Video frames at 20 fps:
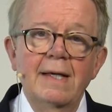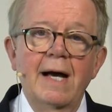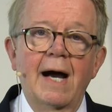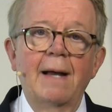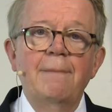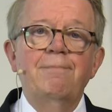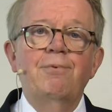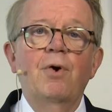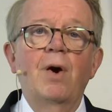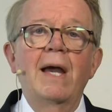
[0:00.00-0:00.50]

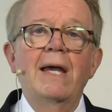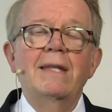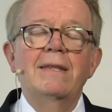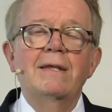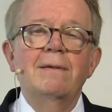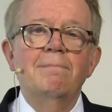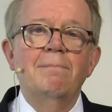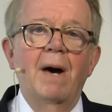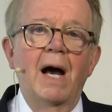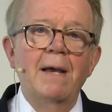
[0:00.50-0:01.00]
I pray
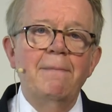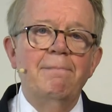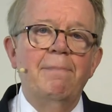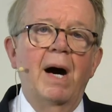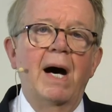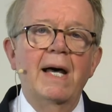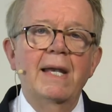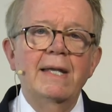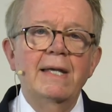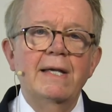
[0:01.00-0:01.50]
that my
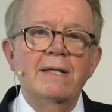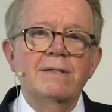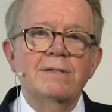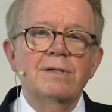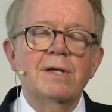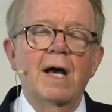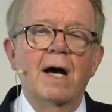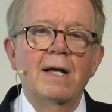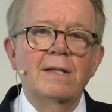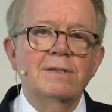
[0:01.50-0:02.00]
body is
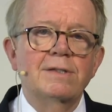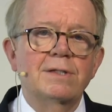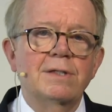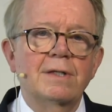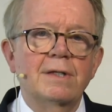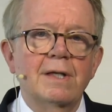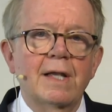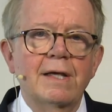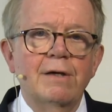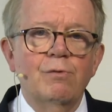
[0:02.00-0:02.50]

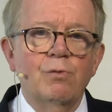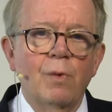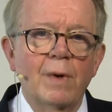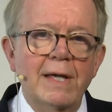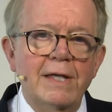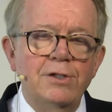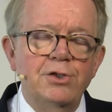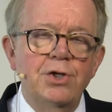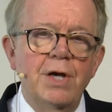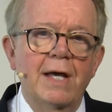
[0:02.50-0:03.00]
constantly
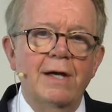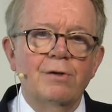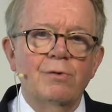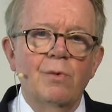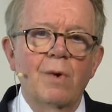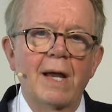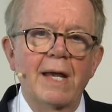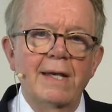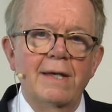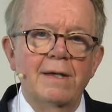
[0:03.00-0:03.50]

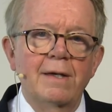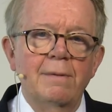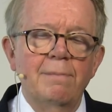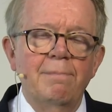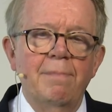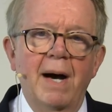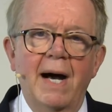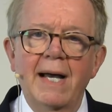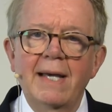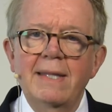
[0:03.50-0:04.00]

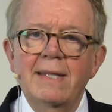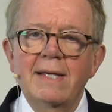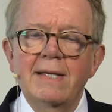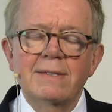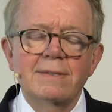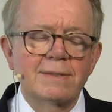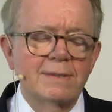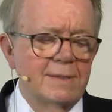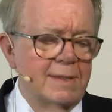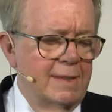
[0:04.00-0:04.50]
regenerated by
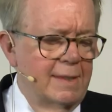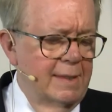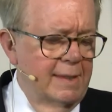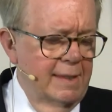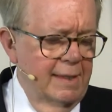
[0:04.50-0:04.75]
this